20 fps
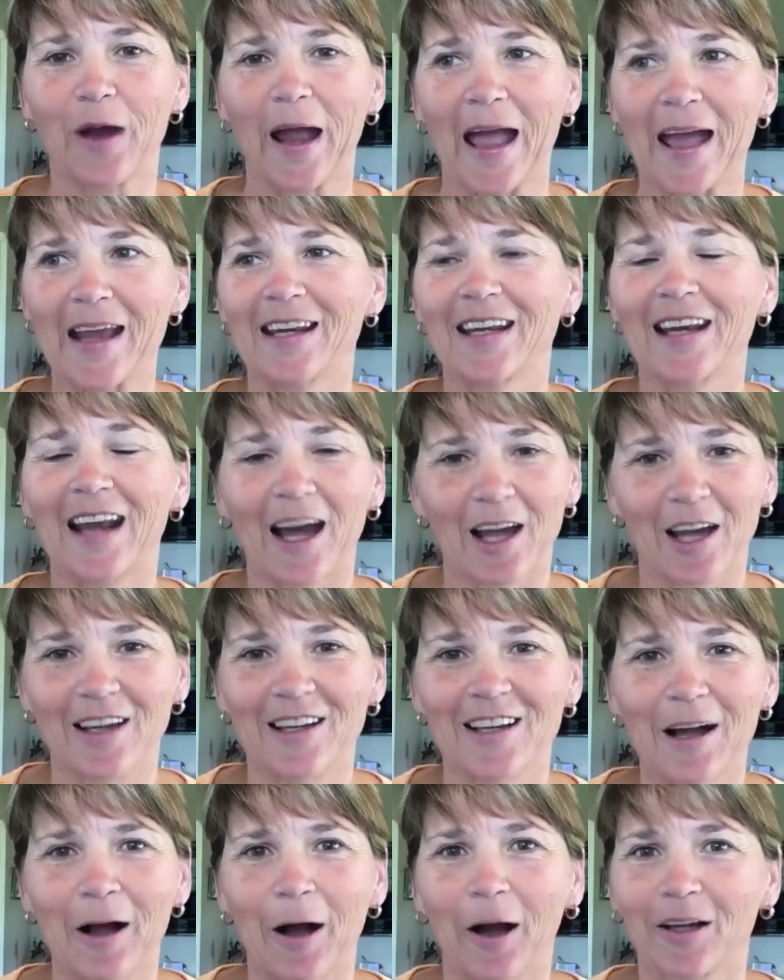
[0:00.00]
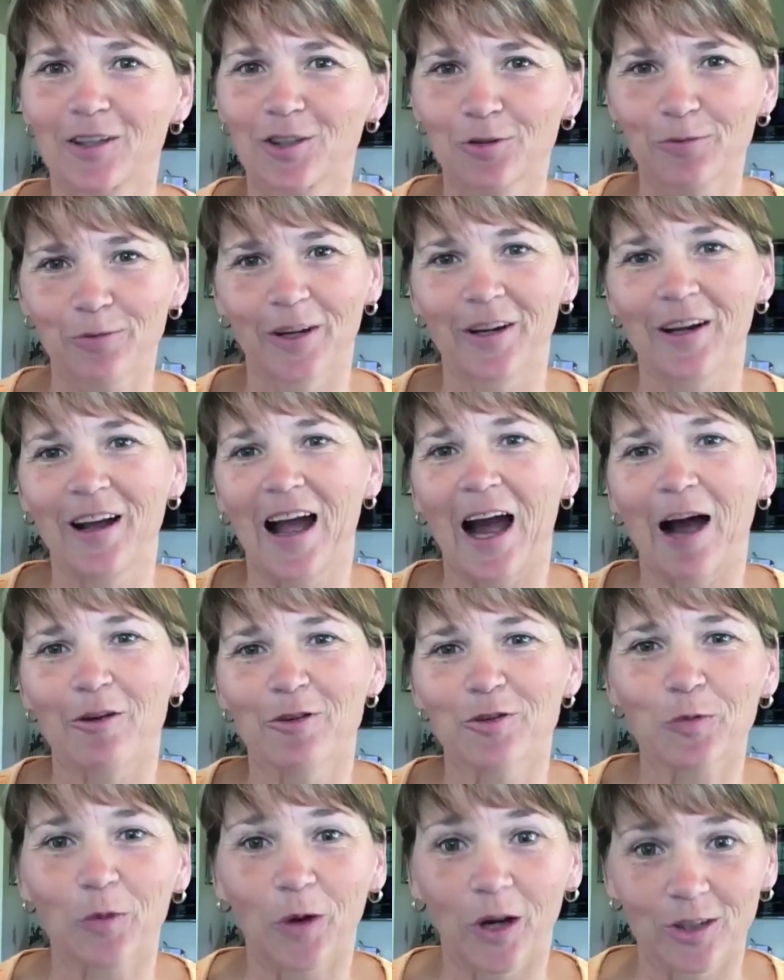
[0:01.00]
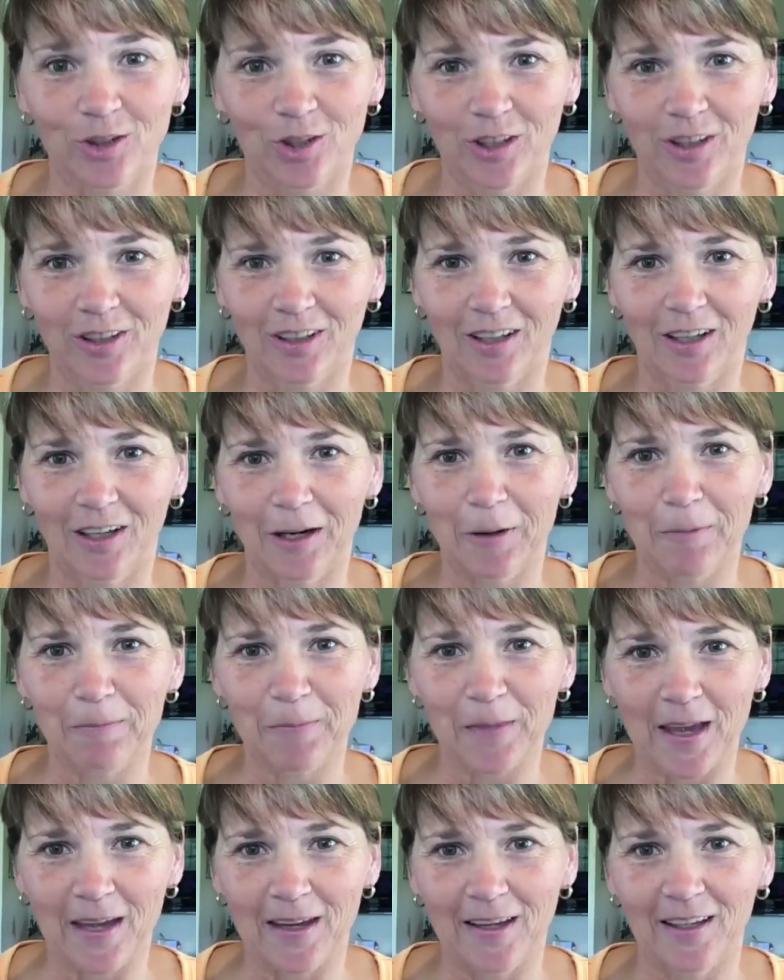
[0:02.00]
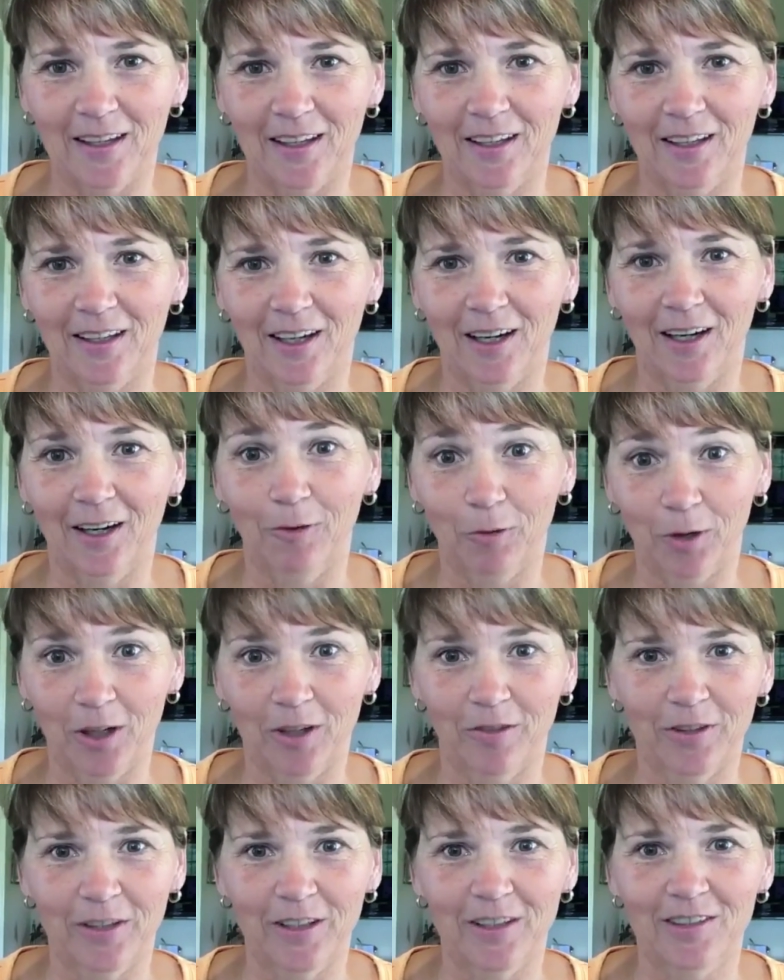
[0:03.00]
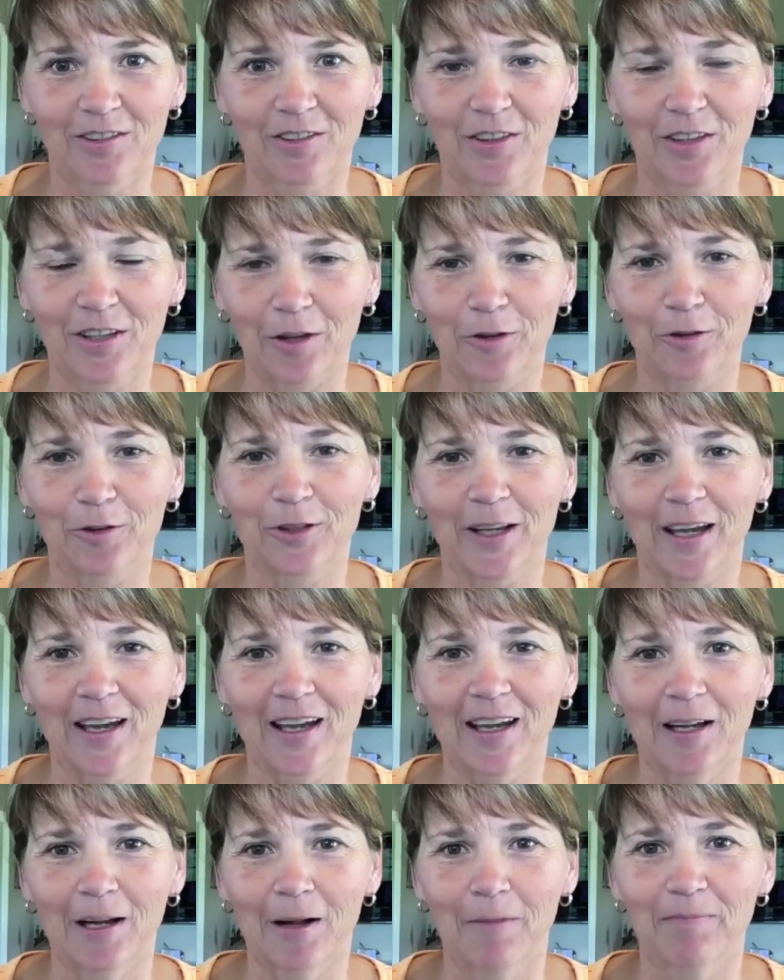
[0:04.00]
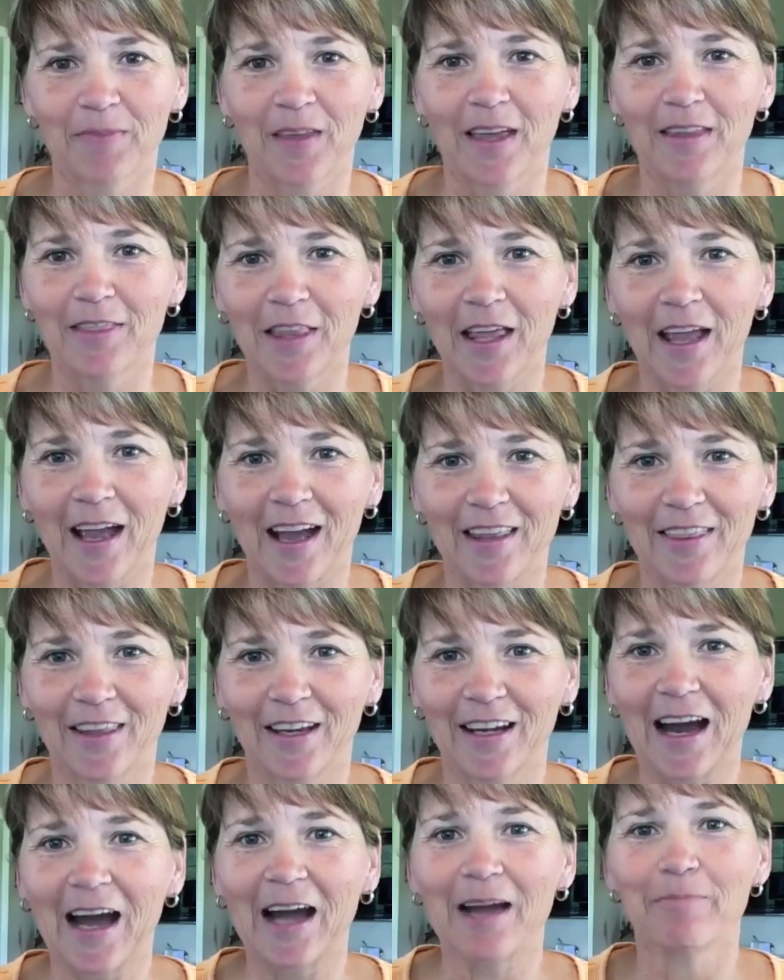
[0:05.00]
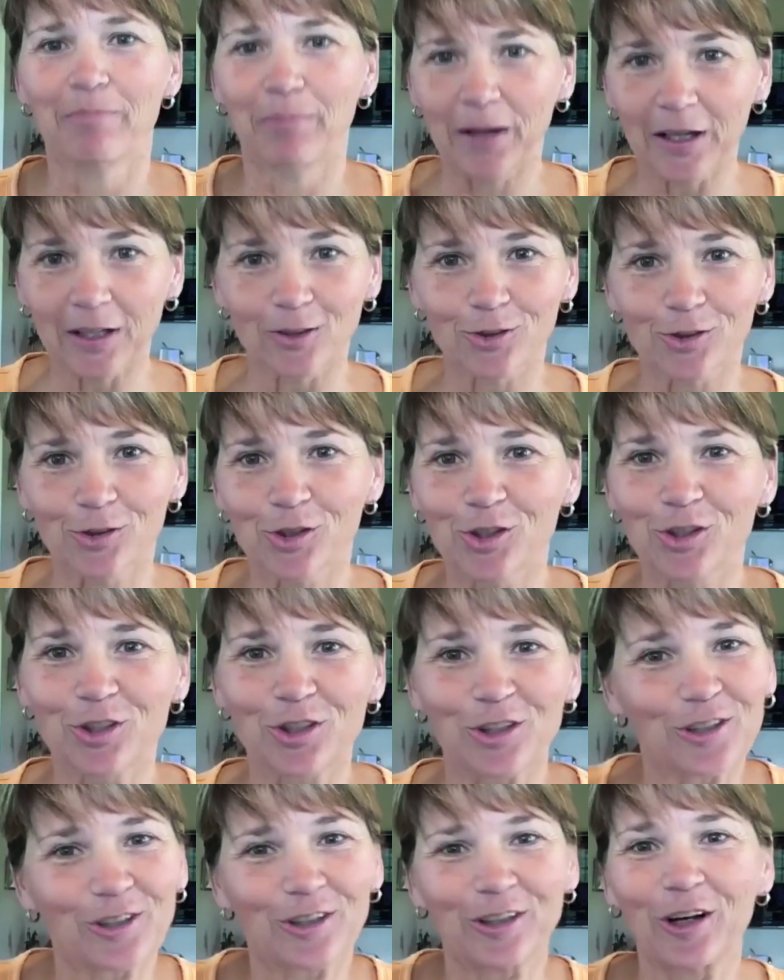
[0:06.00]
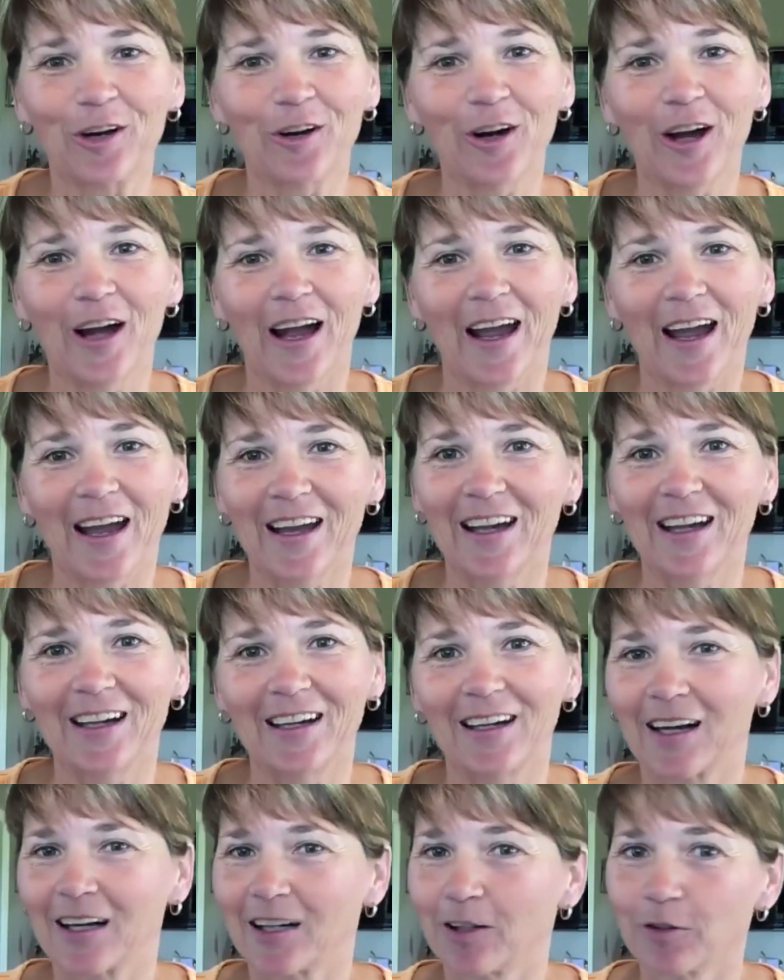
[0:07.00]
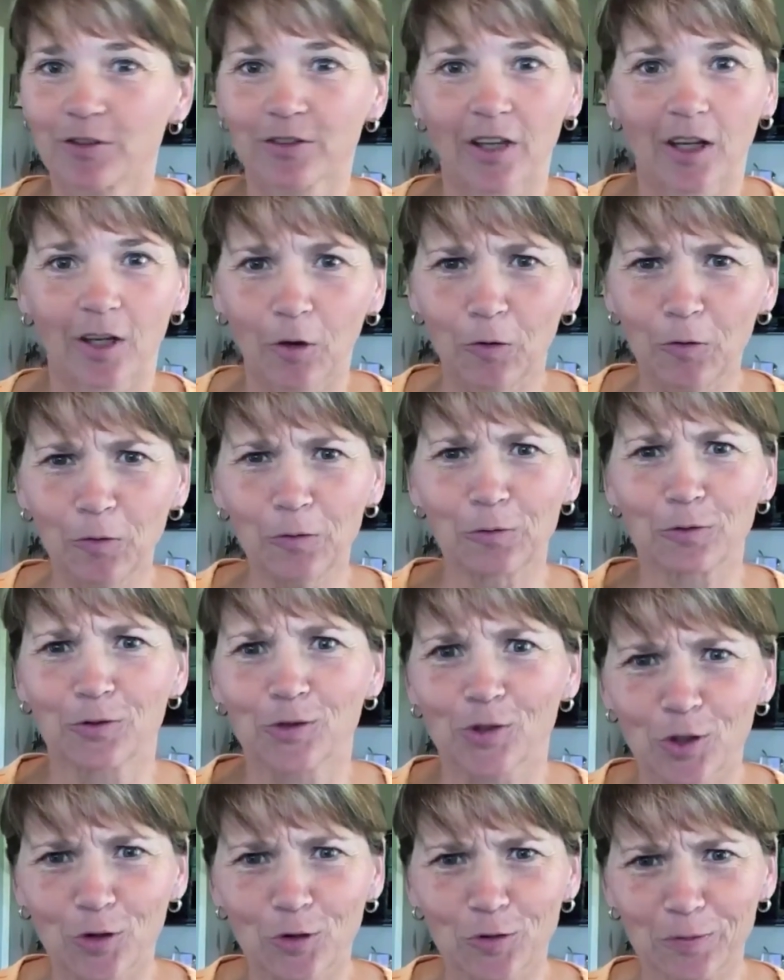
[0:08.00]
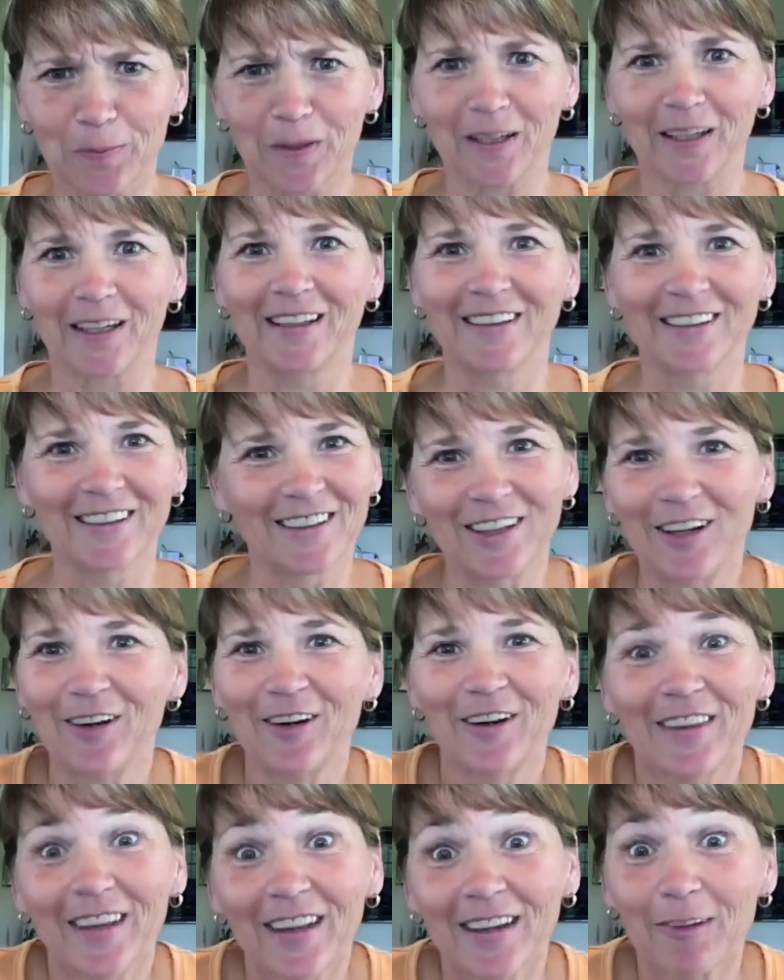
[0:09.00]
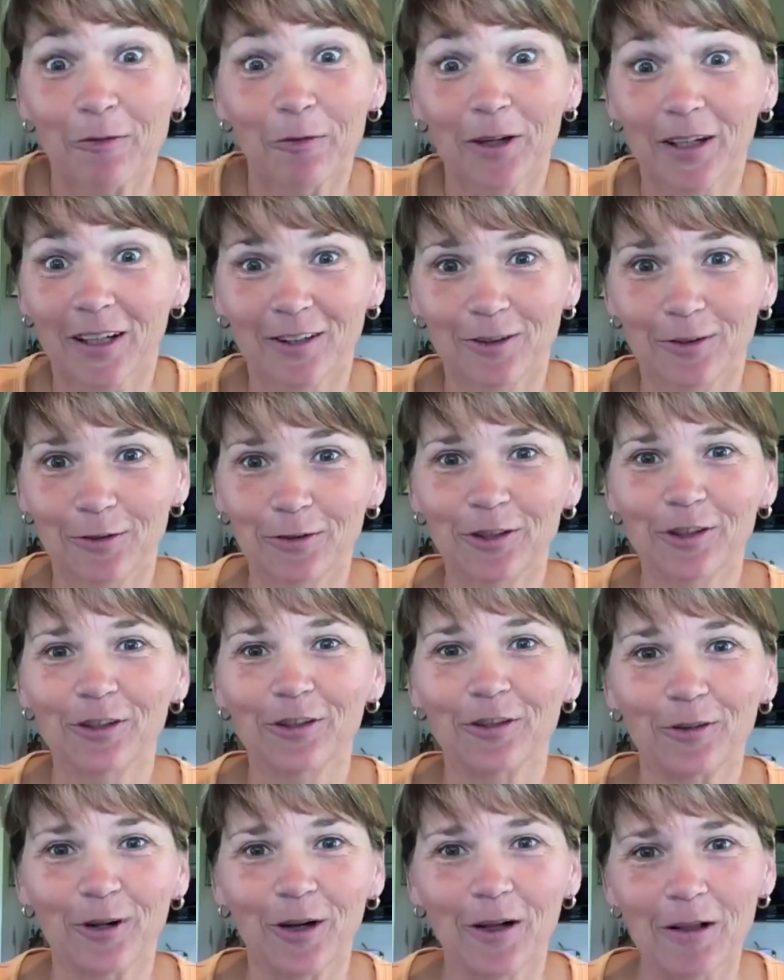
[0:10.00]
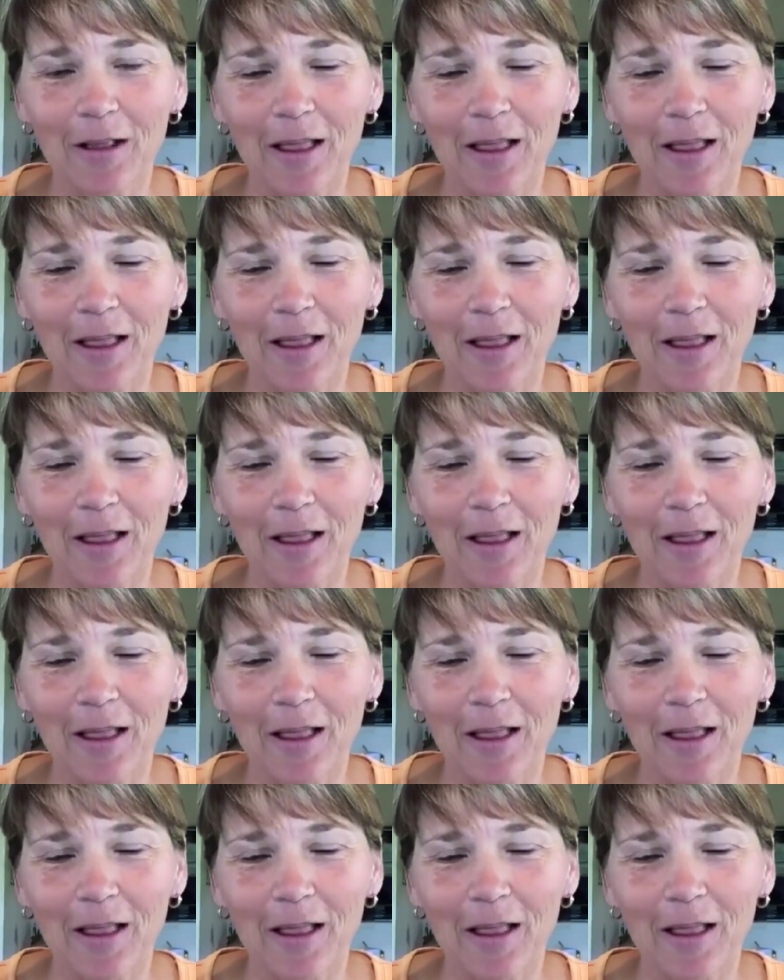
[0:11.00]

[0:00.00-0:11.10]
edit. I swear I was watching one of these the other day, and the guy belched, and he was like, "Oh, excuse me," and like, what could you do?